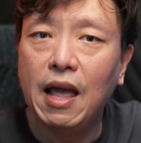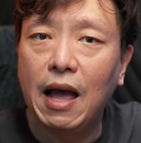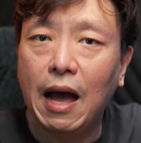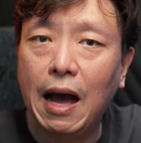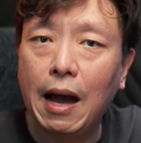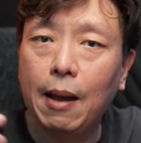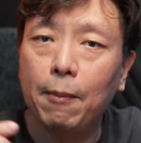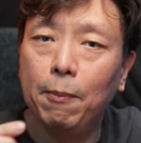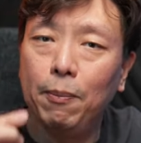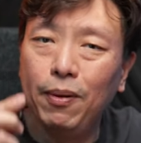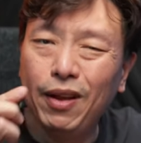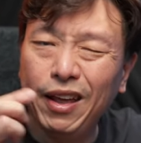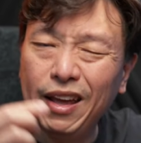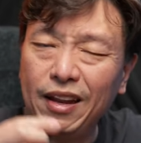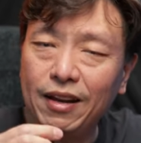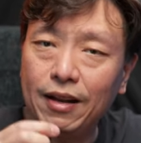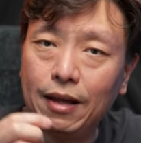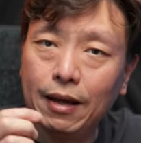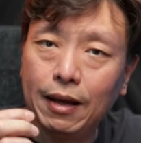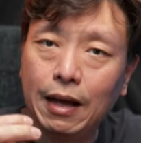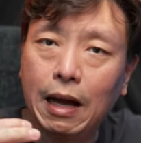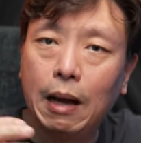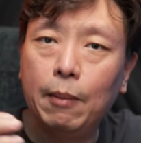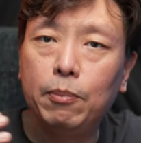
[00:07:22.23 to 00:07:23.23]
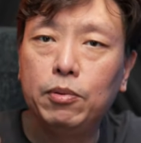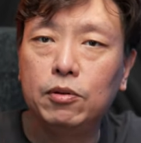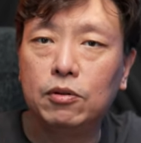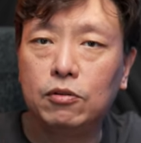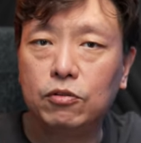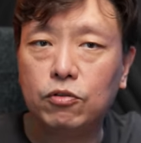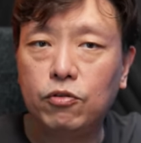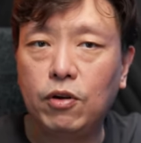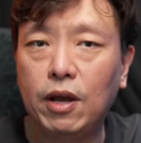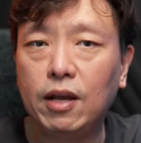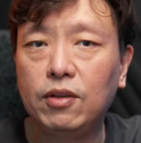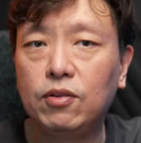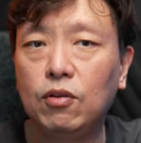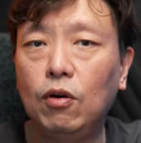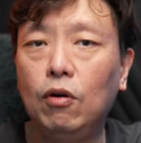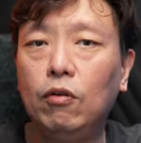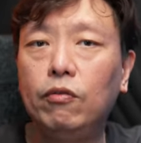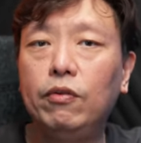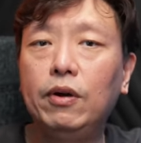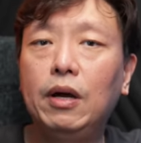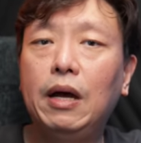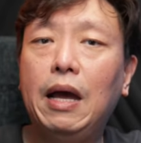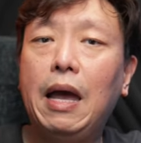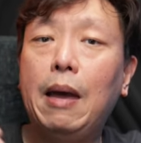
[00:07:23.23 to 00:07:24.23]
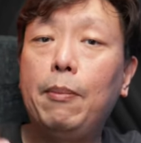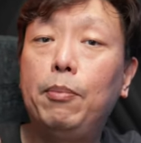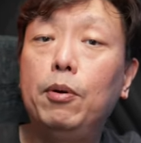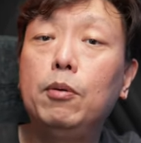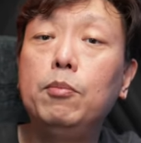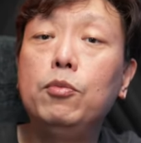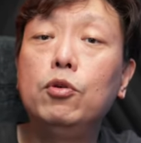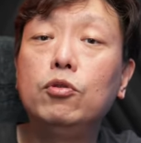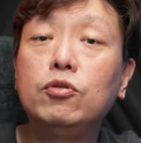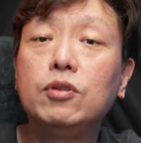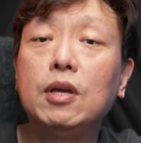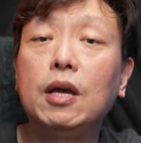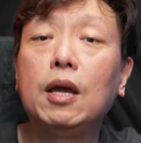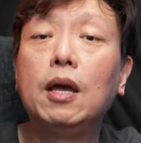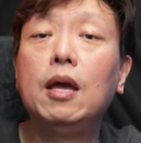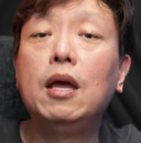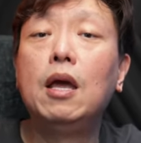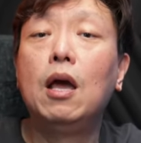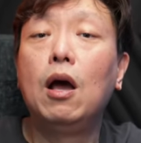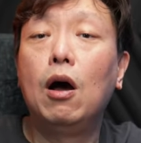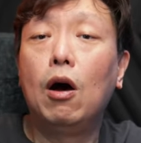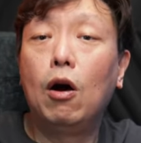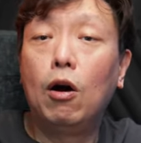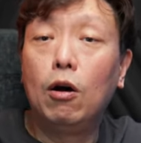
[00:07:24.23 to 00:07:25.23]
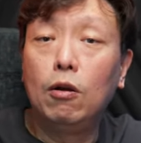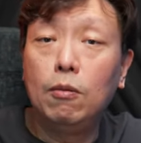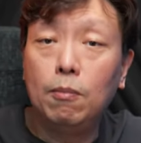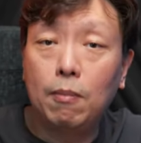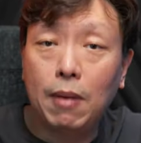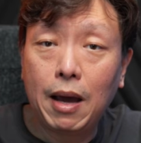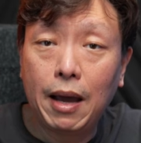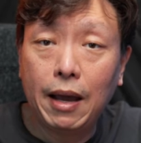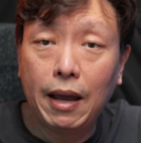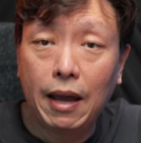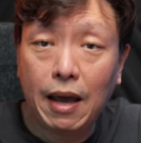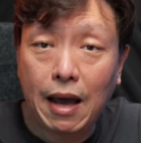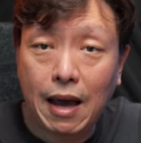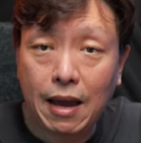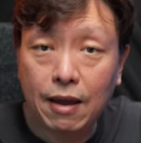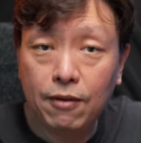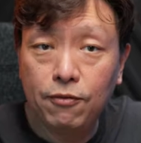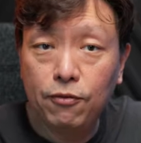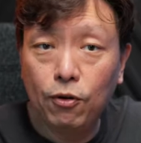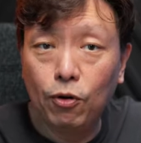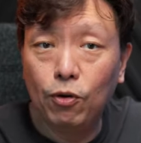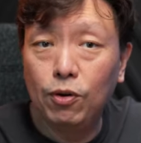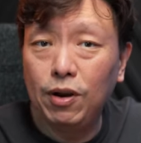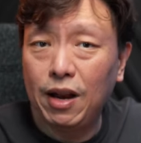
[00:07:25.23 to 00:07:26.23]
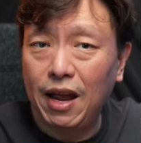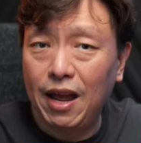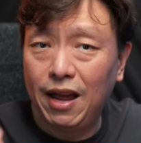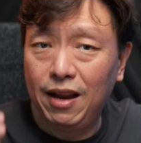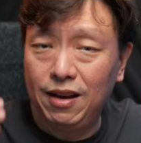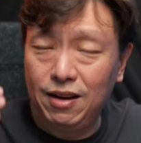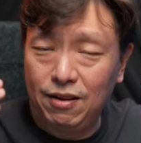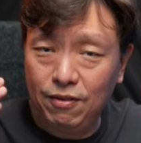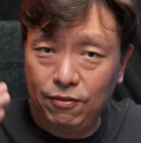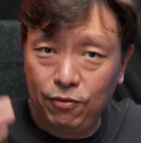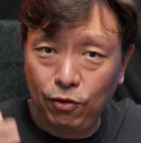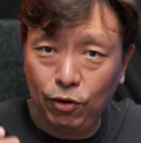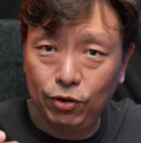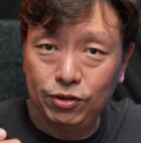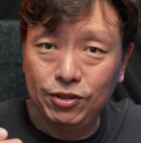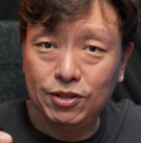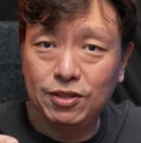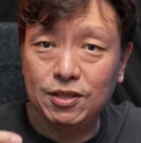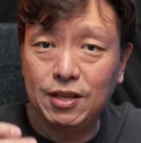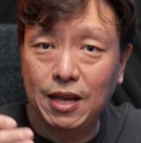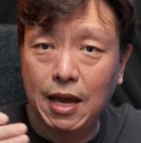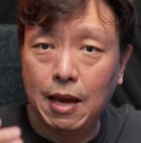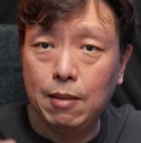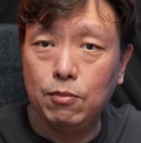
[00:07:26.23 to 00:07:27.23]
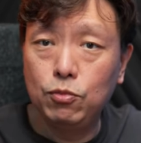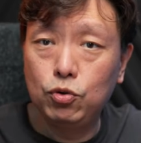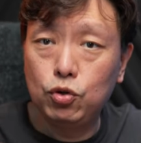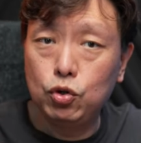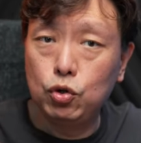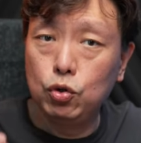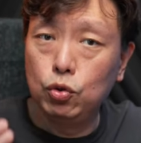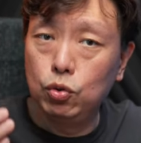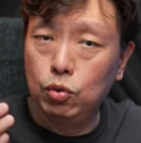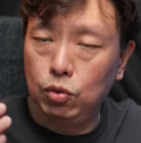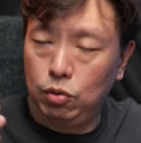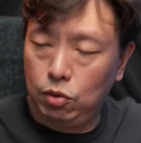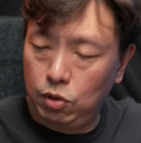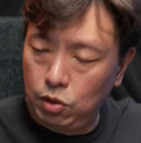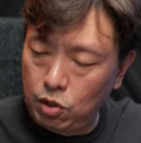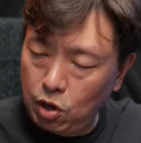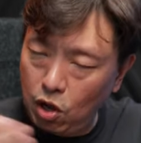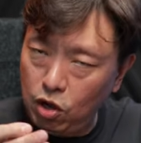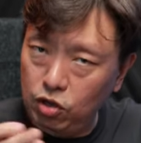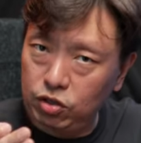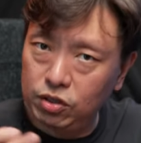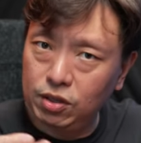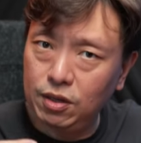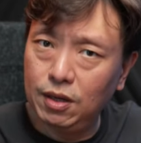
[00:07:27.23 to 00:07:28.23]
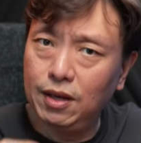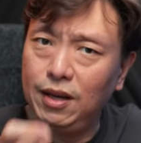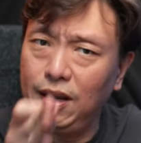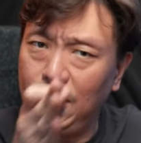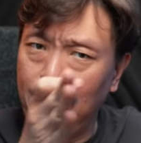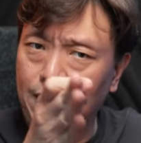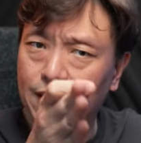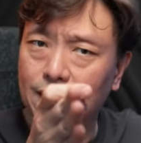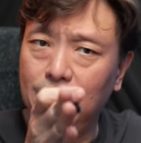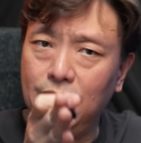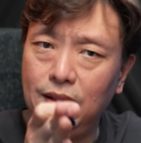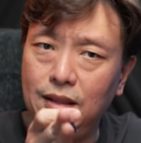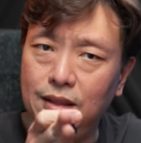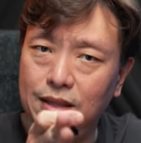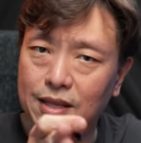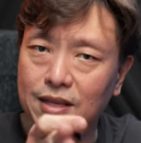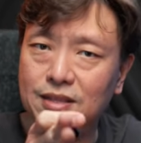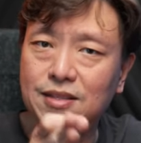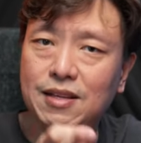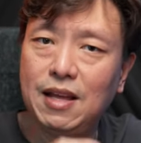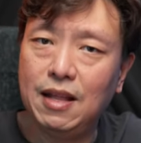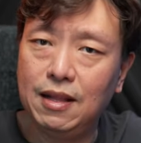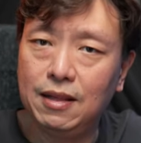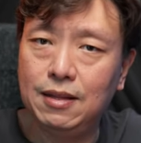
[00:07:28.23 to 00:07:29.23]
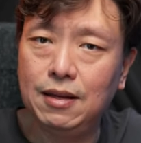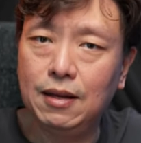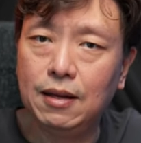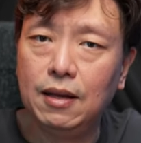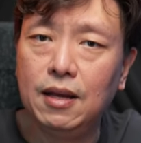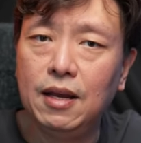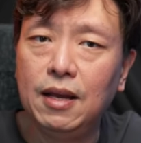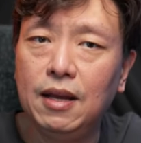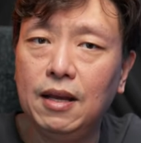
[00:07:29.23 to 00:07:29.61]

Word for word: I played a couple of tracks over Apple Music on my iPhone and the voices came through locked in the center.